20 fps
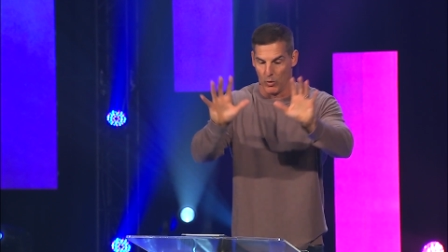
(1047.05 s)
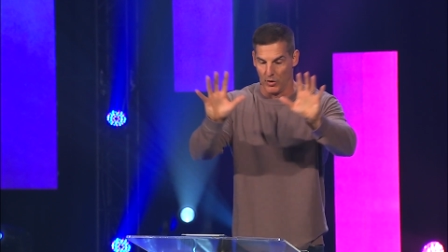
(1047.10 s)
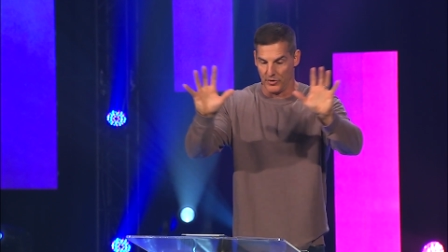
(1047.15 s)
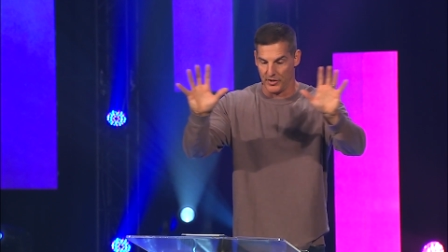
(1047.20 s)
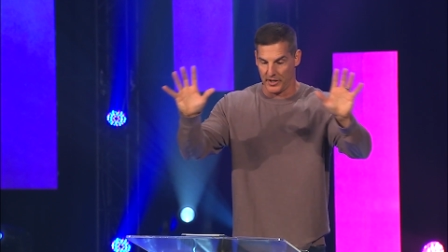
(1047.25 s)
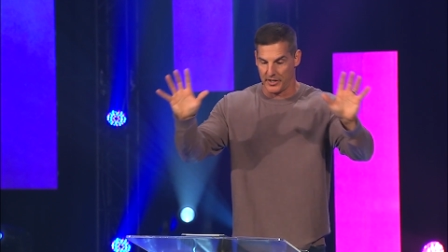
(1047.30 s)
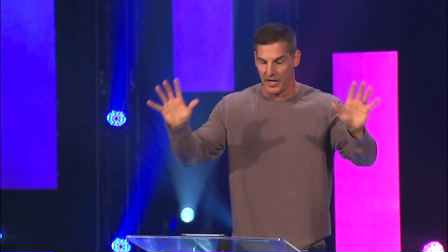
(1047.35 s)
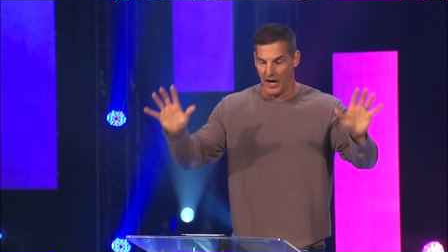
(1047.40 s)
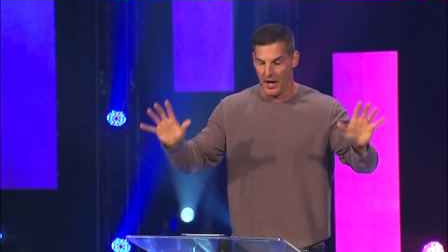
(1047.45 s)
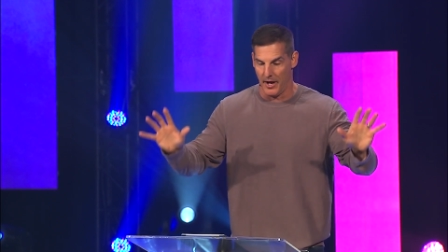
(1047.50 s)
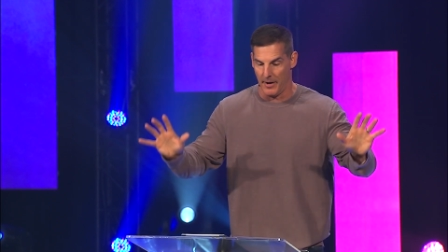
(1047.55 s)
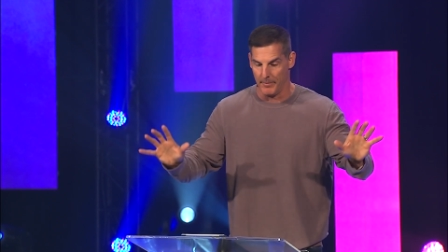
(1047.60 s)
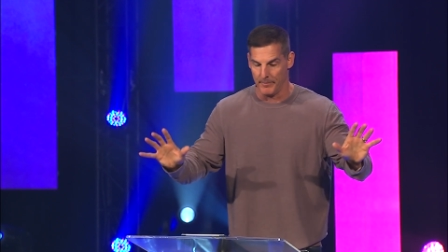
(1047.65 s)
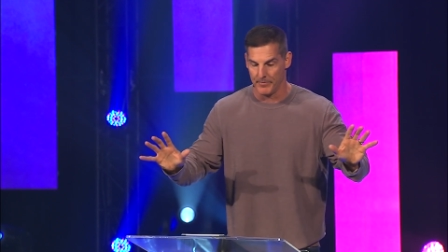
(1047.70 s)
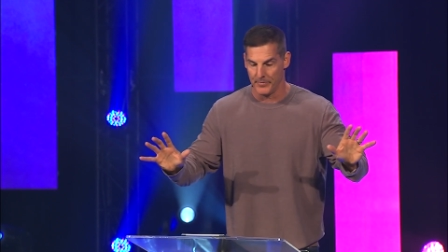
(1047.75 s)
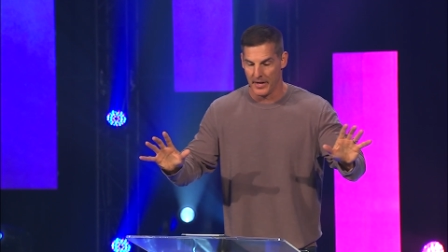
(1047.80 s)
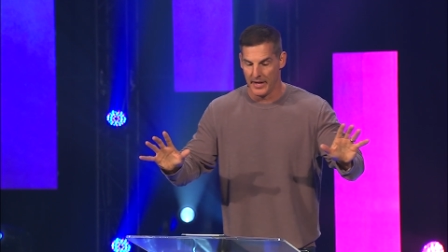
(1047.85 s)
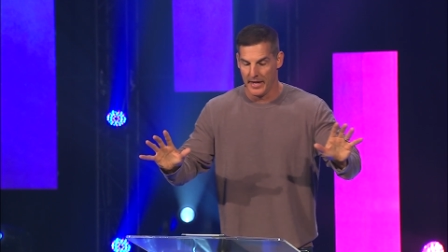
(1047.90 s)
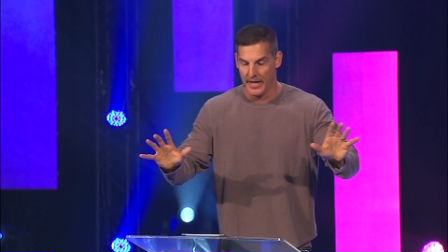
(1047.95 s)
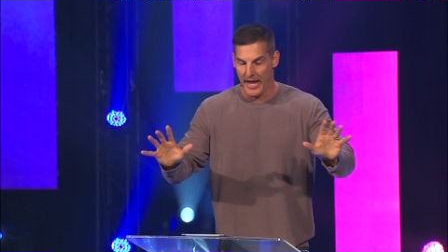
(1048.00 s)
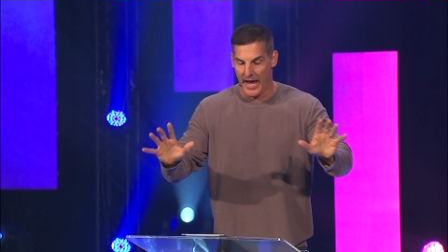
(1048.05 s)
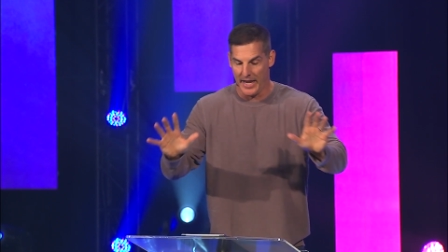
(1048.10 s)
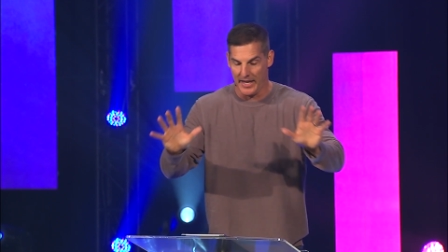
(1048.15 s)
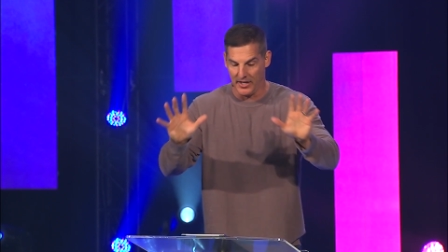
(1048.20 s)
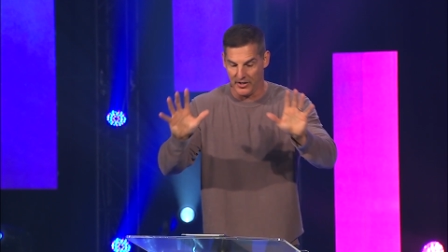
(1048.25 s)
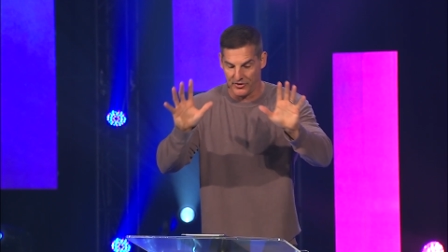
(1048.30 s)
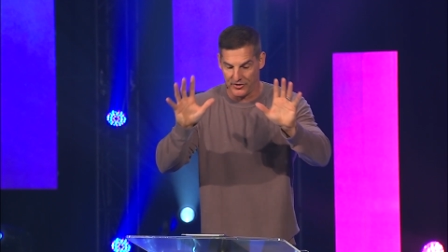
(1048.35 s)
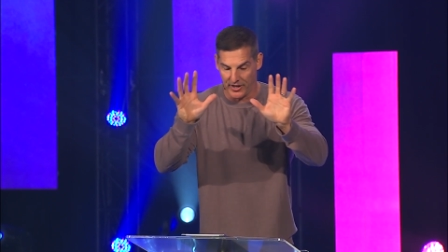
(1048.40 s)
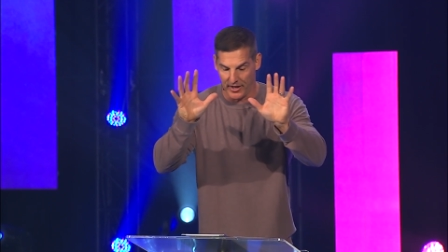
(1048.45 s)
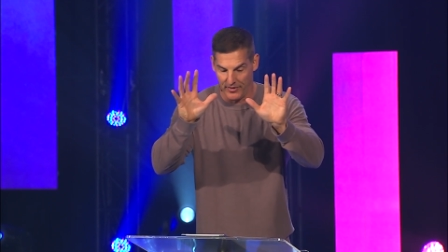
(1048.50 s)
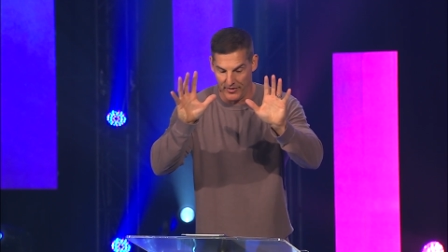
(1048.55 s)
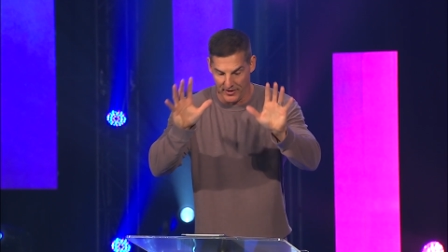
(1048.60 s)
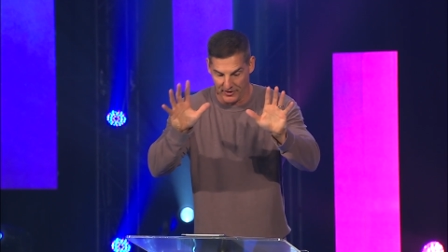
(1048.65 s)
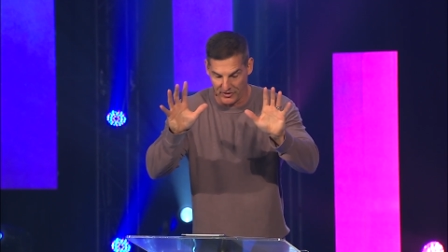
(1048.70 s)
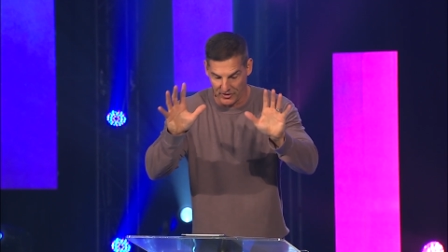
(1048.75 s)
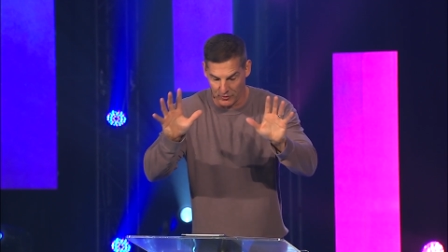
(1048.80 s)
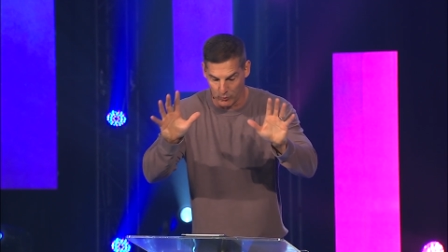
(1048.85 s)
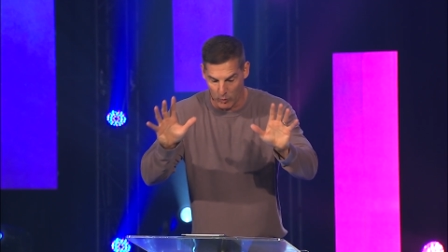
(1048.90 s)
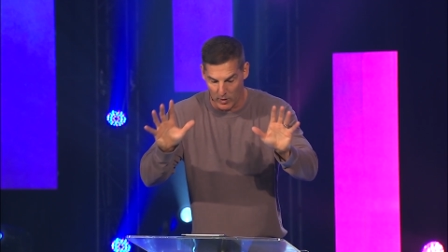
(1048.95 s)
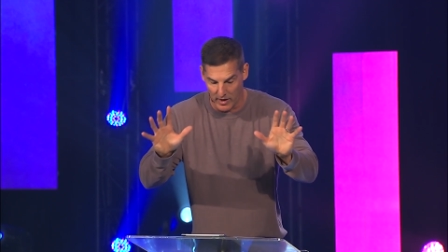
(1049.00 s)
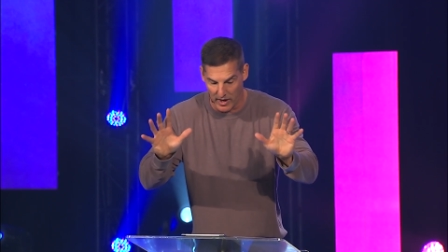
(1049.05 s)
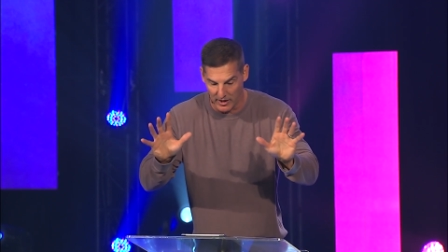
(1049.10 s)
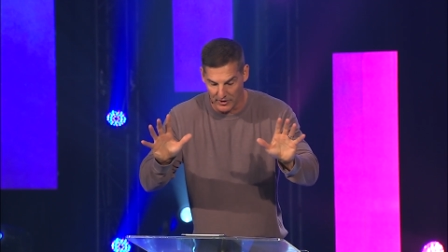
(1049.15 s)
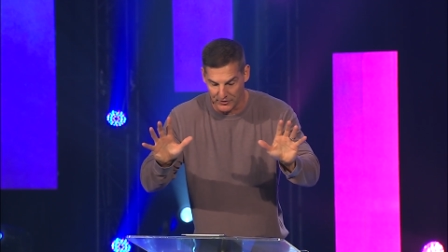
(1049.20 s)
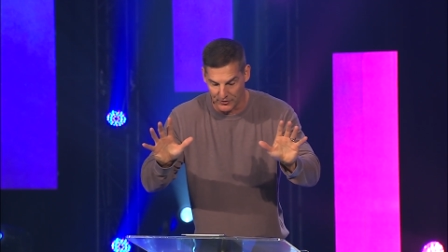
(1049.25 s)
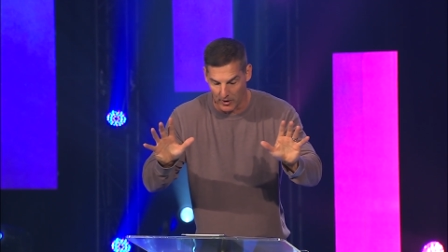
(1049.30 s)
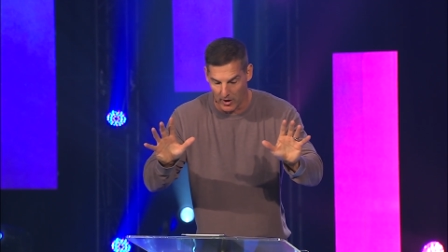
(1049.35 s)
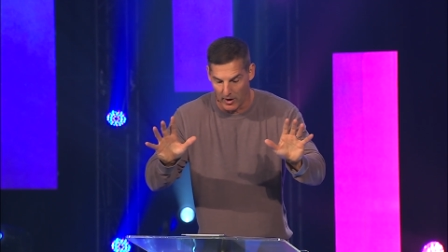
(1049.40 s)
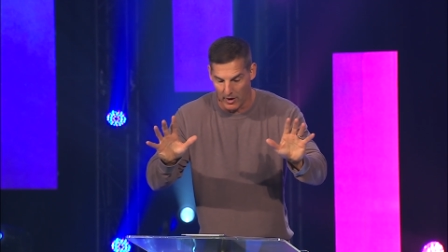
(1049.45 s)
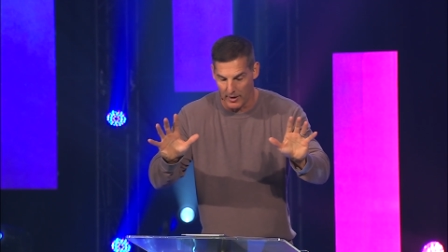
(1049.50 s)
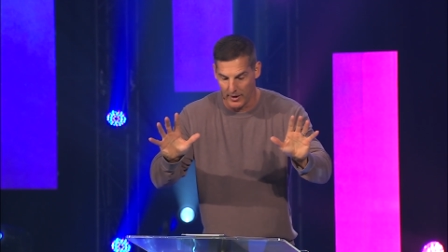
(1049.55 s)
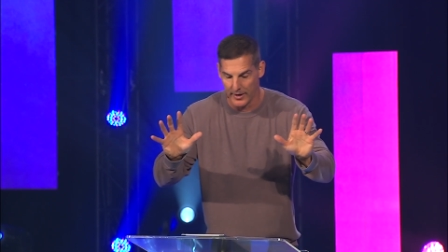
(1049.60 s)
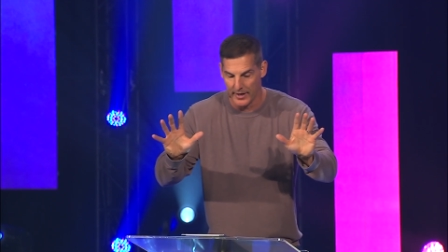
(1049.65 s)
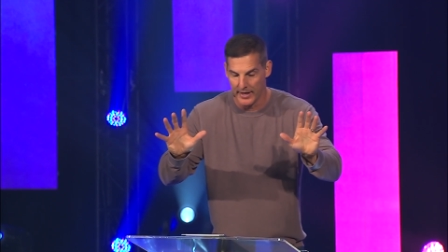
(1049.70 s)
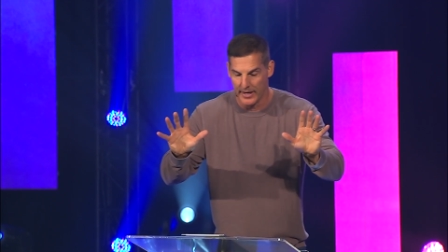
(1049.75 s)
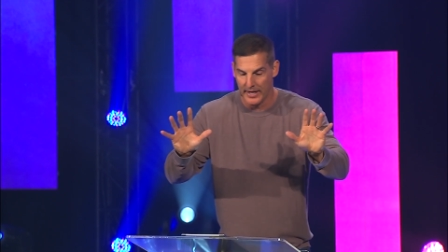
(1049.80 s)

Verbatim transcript: were to come. And he said, This is what I saw.